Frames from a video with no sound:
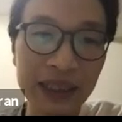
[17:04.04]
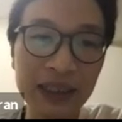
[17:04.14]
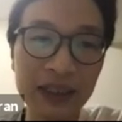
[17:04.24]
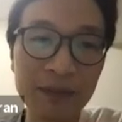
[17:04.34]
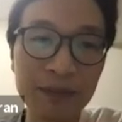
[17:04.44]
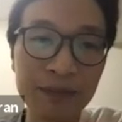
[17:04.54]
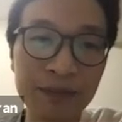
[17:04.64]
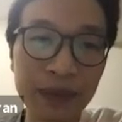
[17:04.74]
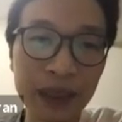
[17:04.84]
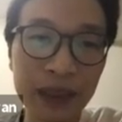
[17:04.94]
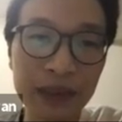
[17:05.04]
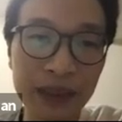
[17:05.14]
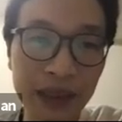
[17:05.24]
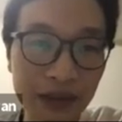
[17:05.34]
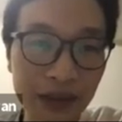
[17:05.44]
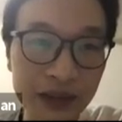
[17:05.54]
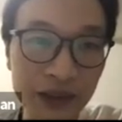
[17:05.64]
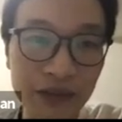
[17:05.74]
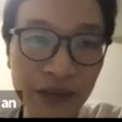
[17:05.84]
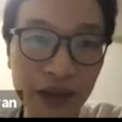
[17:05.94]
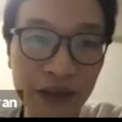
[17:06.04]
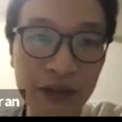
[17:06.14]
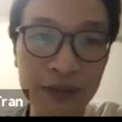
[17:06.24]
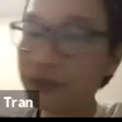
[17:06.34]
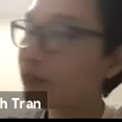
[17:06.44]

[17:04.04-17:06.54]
under the Lagrangian flow.